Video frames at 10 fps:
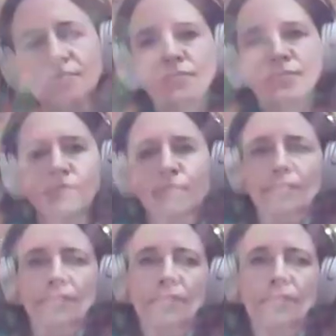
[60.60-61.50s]

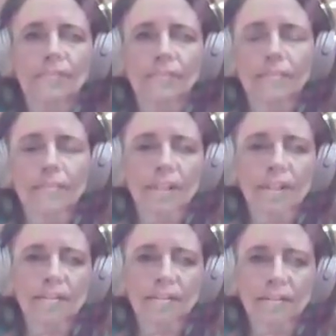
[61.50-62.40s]

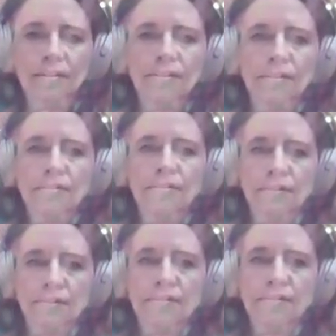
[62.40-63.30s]

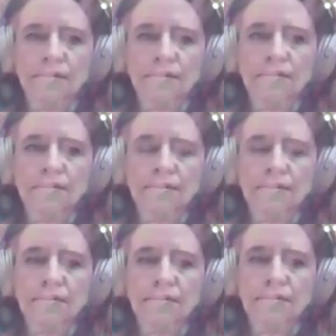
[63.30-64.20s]

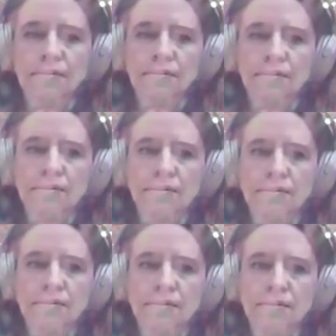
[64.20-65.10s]

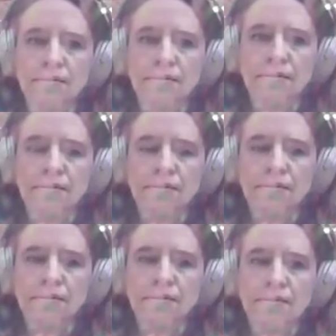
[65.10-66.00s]

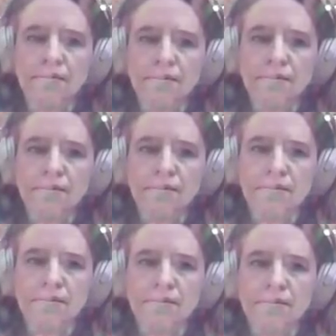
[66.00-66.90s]

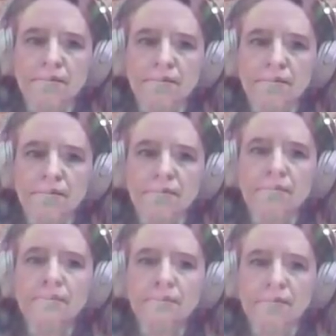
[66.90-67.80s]

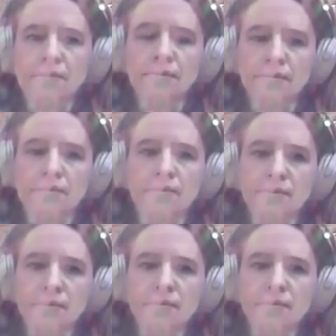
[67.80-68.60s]
The person shown says nothing.